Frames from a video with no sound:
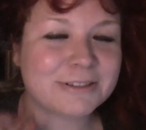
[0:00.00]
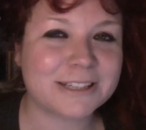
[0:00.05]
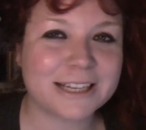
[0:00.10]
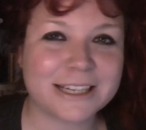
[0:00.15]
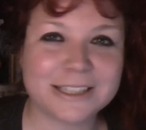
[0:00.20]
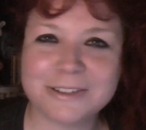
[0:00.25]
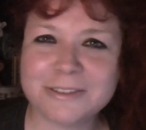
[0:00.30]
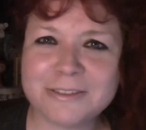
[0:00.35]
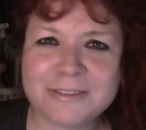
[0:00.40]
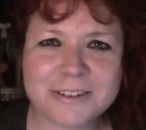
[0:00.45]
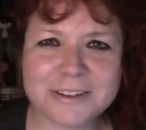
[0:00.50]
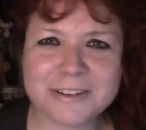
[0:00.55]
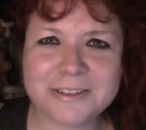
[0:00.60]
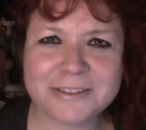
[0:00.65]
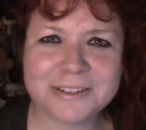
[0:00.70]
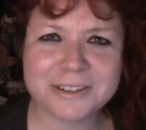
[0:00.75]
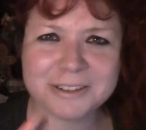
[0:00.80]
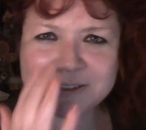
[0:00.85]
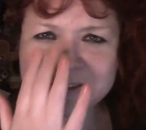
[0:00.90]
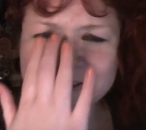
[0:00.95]
was like, no.
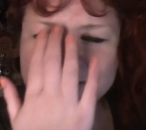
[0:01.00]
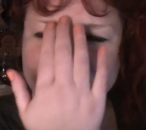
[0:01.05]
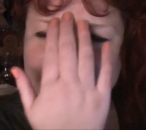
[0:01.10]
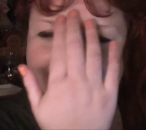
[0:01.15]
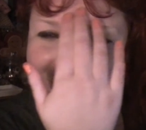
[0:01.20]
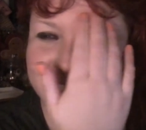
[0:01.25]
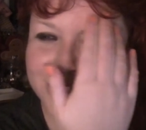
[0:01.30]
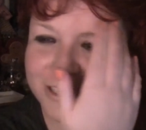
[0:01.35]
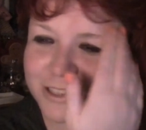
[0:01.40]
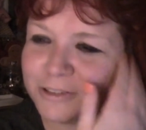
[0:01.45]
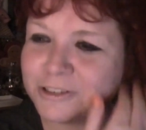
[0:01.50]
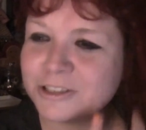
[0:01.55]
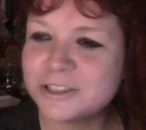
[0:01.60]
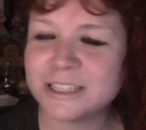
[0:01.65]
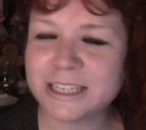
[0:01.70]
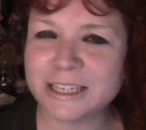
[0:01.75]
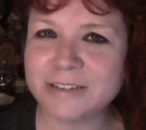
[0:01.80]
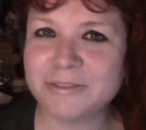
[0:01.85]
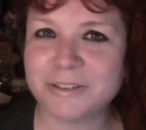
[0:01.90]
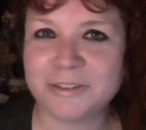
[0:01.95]
She says, you just
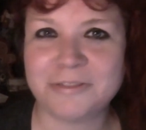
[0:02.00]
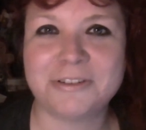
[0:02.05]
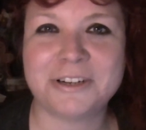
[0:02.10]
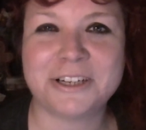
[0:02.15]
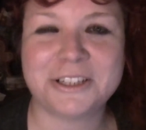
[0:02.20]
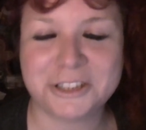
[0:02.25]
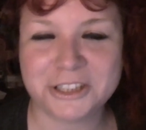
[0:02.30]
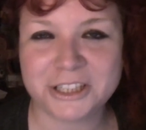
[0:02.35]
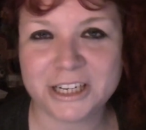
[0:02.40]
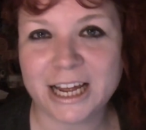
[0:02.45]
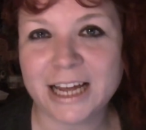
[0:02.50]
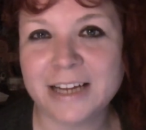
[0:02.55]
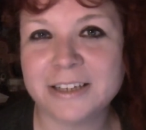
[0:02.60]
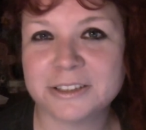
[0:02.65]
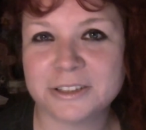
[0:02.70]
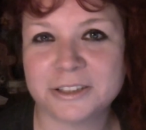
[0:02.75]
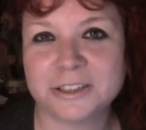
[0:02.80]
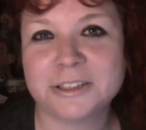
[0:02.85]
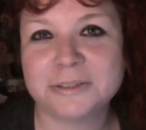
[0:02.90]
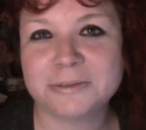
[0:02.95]
leave your fringe and I'll
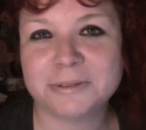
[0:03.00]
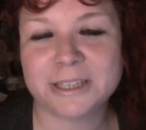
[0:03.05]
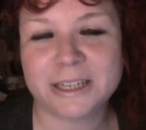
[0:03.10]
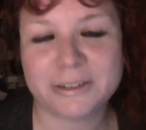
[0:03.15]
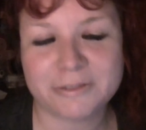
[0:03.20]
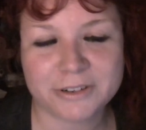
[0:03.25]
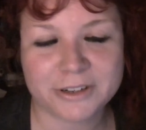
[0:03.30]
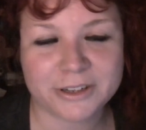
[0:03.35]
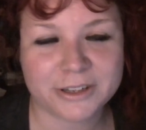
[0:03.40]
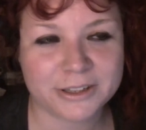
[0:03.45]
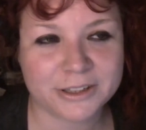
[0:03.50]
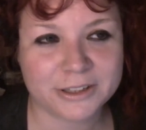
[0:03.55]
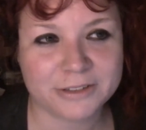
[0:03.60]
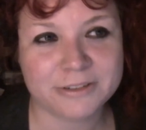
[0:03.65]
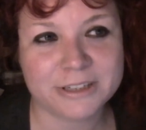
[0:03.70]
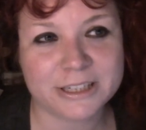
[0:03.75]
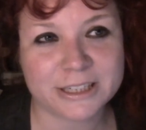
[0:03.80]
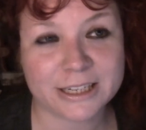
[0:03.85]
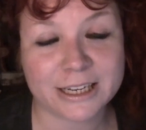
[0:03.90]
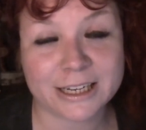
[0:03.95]
cut it whenever
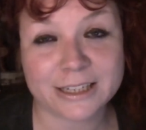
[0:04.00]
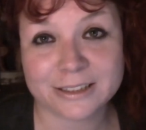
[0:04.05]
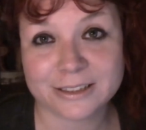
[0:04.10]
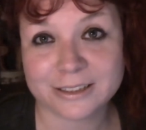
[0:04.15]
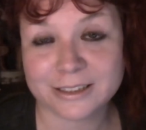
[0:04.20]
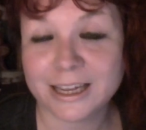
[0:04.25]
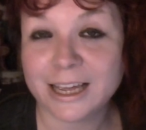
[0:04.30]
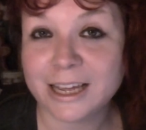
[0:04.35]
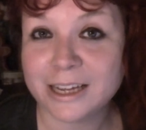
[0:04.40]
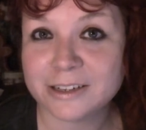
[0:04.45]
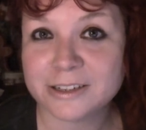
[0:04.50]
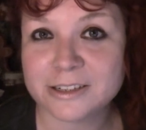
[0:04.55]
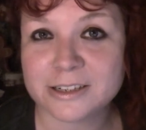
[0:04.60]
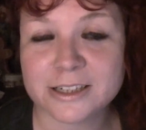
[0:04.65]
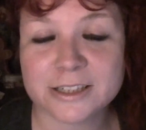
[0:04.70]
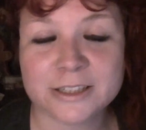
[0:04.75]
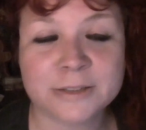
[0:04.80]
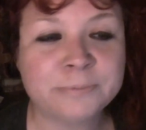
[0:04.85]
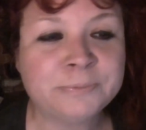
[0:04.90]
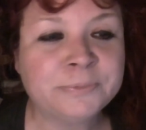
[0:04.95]
you're in getting your hair
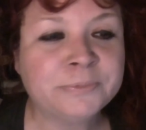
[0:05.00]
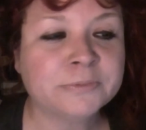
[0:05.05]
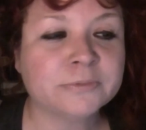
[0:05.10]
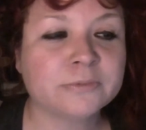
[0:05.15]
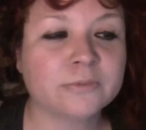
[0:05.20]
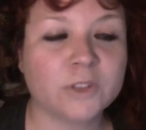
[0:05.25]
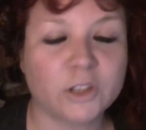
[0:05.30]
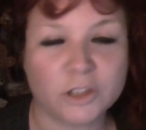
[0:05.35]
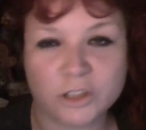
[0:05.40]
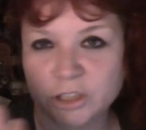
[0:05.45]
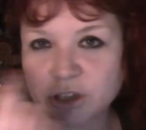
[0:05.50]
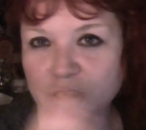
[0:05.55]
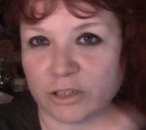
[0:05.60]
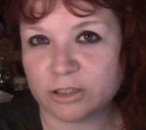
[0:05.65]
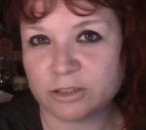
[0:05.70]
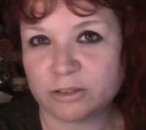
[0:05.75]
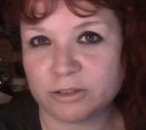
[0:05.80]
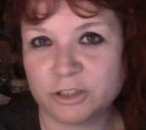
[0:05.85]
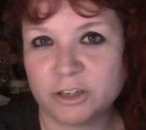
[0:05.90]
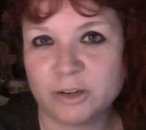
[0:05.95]
coloured. So she
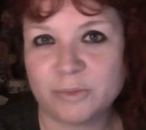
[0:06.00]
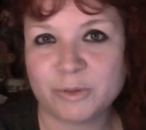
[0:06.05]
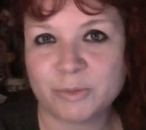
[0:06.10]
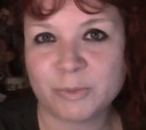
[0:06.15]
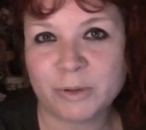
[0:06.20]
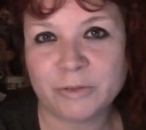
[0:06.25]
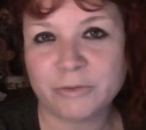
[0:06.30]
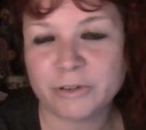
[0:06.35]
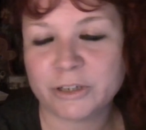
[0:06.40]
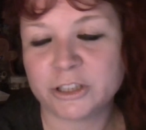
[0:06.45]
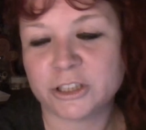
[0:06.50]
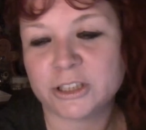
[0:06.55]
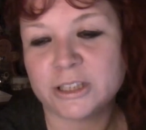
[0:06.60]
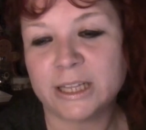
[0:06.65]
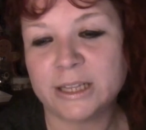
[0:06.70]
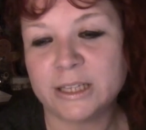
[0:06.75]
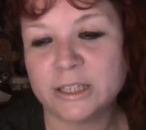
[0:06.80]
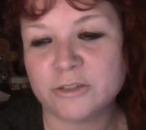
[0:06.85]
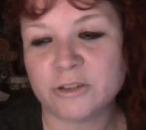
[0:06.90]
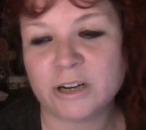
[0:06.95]
also trims my fringe and
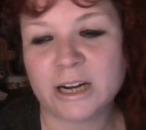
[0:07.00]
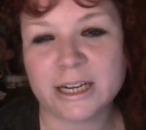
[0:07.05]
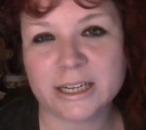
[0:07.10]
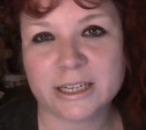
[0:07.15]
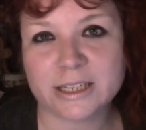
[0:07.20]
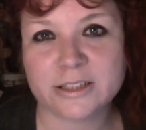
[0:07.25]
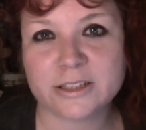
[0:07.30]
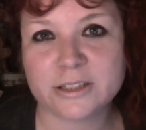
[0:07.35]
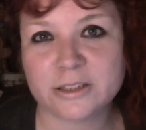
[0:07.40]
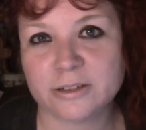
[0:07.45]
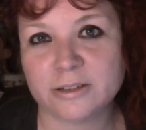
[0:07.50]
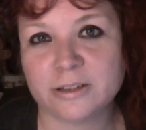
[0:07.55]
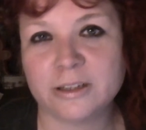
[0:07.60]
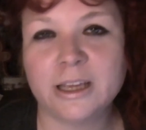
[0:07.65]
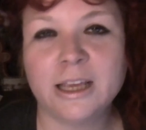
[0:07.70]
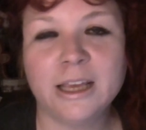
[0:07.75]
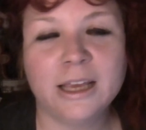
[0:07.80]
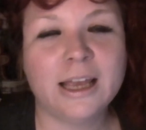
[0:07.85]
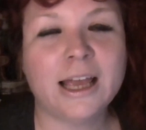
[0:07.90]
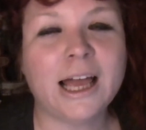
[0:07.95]
then they dry it. So
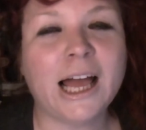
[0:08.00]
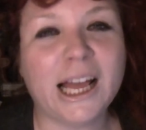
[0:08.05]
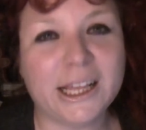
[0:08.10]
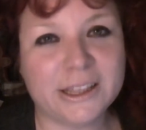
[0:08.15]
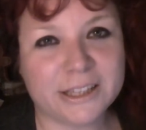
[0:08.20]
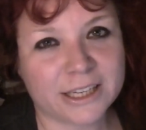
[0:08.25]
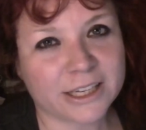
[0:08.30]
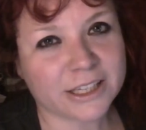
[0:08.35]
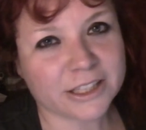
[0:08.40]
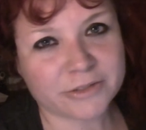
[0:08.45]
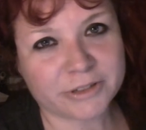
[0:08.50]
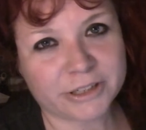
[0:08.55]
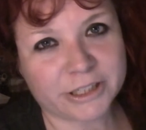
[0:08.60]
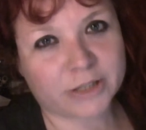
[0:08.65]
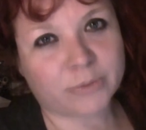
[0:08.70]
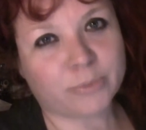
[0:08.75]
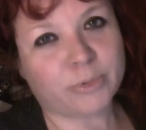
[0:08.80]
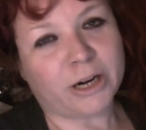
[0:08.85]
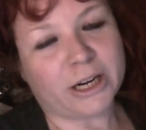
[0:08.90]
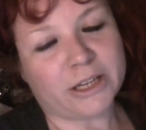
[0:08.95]
I think it's a really
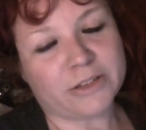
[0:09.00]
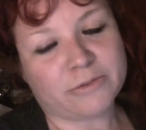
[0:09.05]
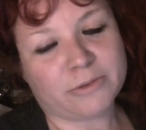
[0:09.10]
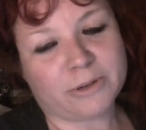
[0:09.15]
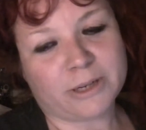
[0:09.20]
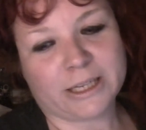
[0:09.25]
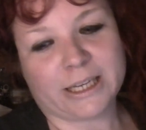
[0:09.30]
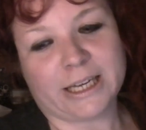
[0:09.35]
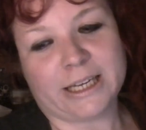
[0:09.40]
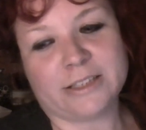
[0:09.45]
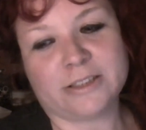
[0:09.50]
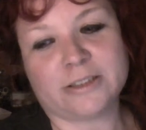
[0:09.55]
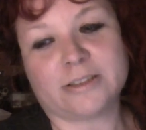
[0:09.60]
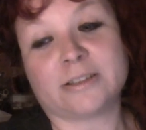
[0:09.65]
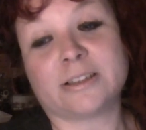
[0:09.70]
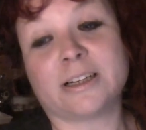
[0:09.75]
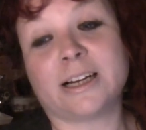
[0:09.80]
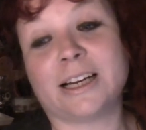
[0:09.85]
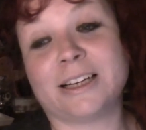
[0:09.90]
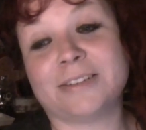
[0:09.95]
good price for what I get
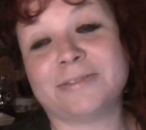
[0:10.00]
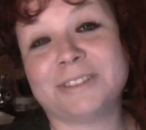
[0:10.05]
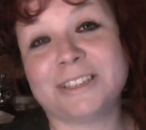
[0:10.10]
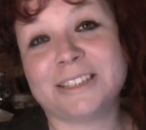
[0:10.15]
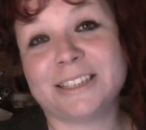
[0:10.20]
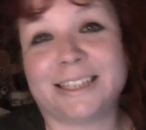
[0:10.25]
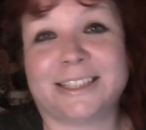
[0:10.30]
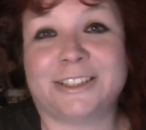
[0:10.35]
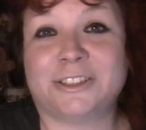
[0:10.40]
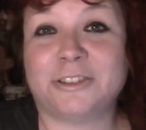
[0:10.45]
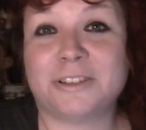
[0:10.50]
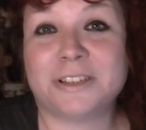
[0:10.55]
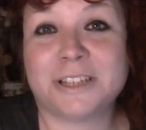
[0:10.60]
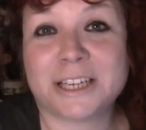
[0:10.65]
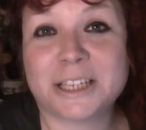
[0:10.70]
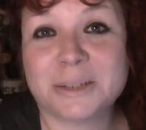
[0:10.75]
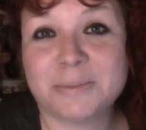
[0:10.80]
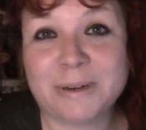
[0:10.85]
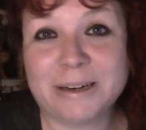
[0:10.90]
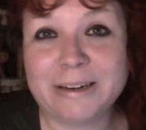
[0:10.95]
done. And I really enjoy the
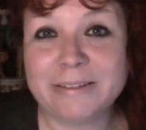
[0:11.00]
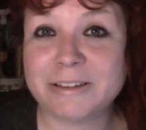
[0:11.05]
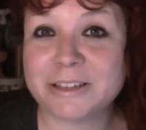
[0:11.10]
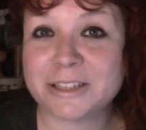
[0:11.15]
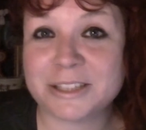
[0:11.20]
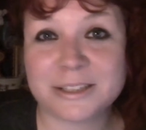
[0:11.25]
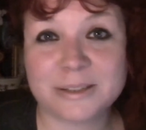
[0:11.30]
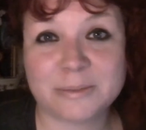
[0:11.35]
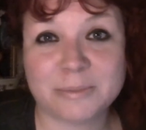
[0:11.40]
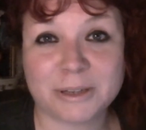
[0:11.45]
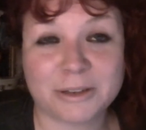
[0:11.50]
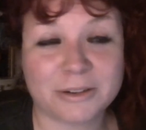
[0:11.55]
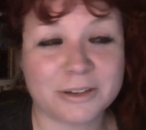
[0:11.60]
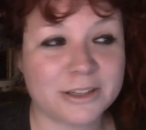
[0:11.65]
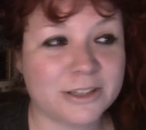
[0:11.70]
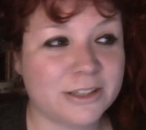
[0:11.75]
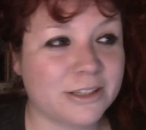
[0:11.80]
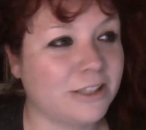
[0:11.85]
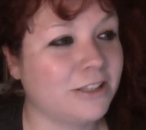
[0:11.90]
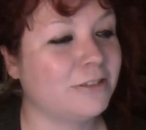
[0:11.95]
experience, to be
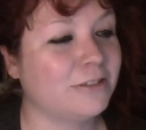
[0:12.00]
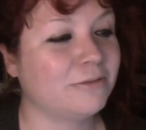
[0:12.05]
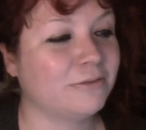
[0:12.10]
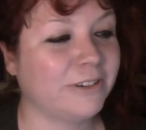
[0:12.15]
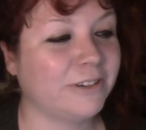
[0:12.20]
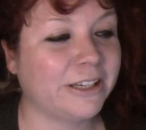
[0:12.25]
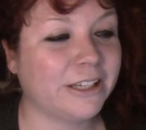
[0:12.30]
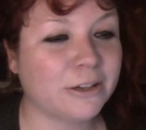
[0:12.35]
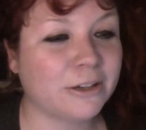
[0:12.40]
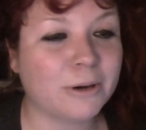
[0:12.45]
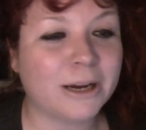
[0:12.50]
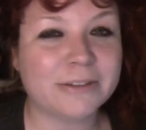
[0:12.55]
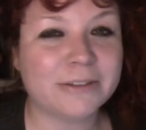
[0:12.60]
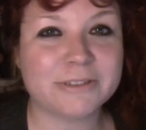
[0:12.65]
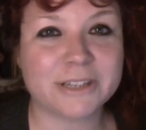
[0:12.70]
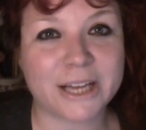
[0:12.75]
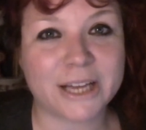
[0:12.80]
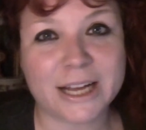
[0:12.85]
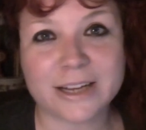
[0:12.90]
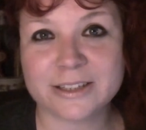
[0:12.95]
honest. It's really quite
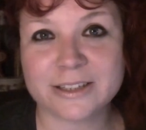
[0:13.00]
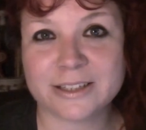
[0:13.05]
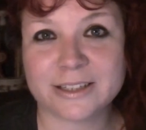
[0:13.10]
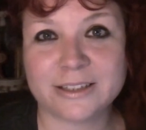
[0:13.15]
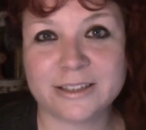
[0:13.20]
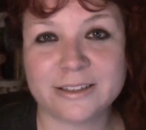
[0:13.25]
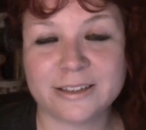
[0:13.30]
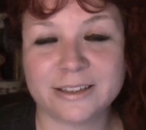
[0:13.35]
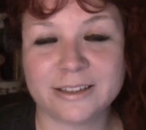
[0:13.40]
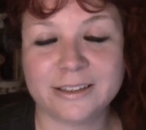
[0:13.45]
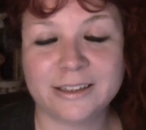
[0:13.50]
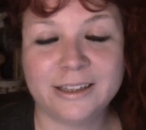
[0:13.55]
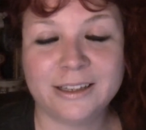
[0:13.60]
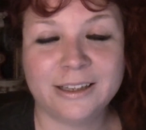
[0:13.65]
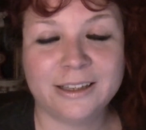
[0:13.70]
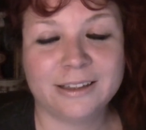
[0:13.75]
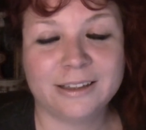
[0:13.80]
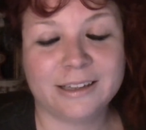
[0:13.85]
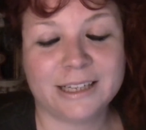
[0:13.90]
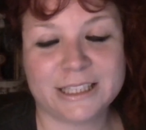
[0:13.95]
relaxing and
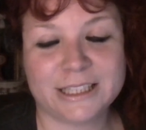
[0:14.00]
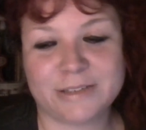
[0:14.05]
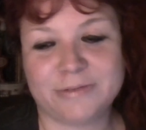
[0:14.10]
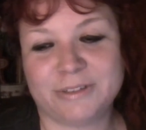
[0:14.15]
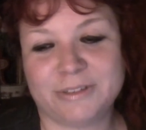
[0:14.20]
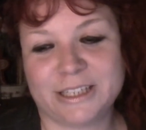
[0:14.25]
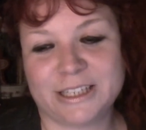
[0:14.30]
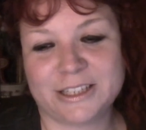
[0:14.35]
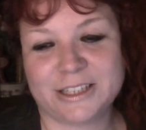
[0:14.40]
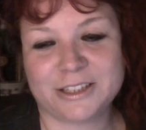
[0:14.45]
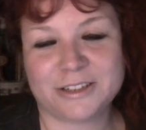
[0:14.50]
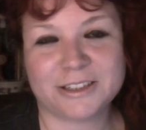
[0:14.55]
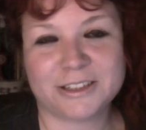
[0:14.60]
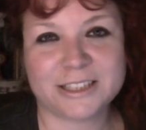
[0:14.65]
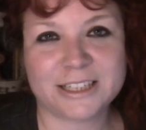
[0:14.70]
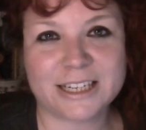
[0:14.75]
it's lovely. So it's